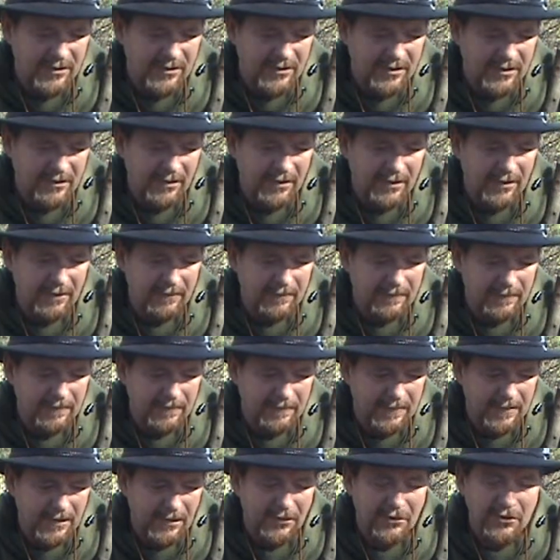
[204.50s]
that there
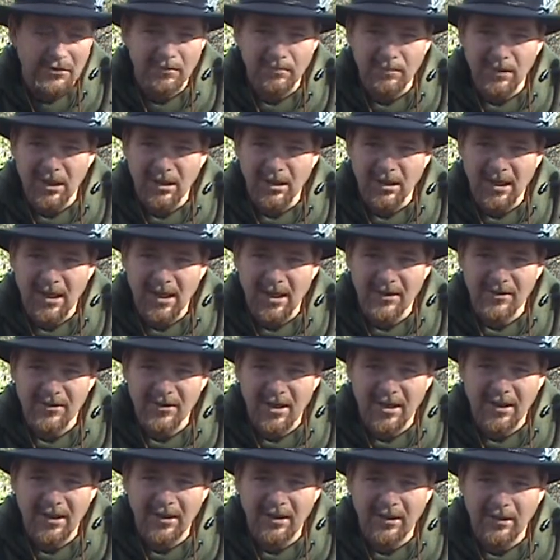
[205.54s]
are some young guys
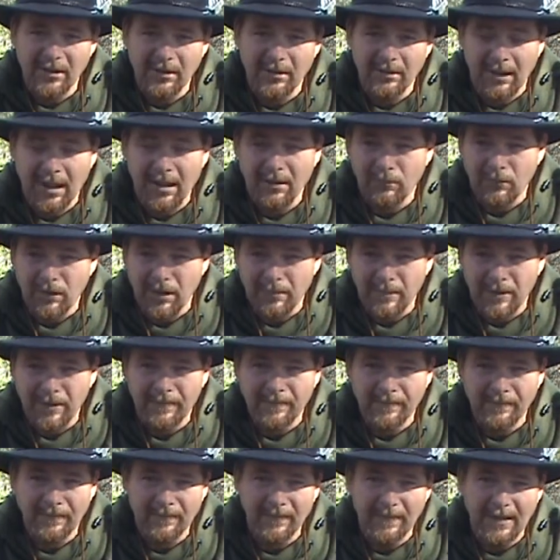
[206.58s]
on here and
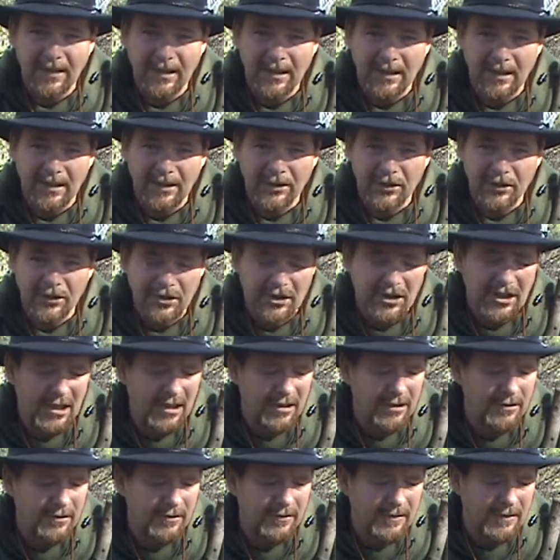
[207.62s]
women on this
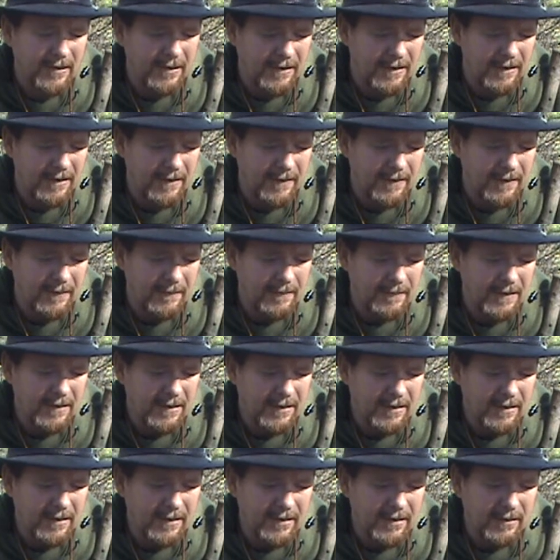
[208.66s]
channel,
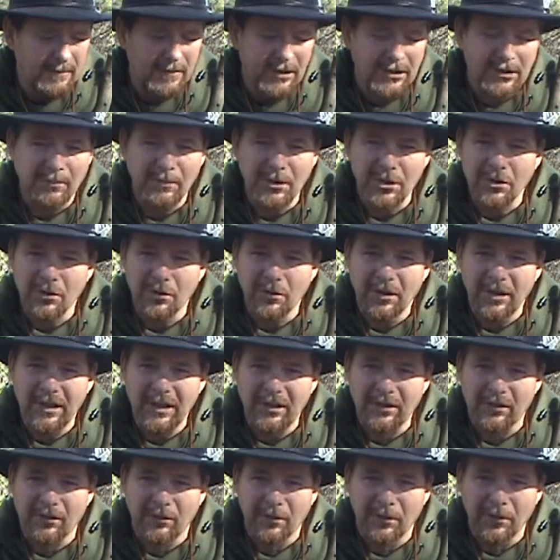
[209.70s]
but the
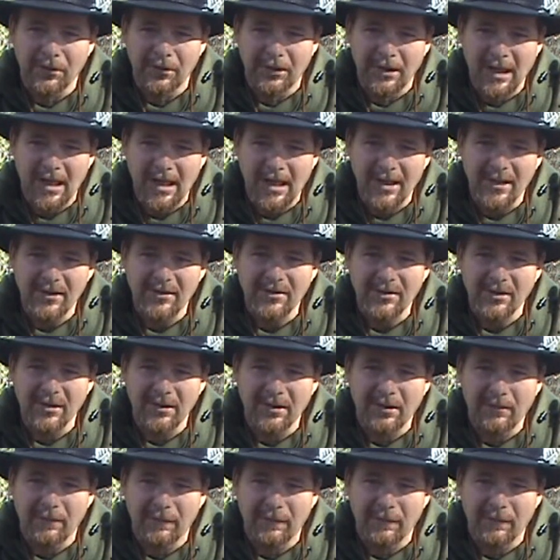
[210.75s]
majority are older guys, you know,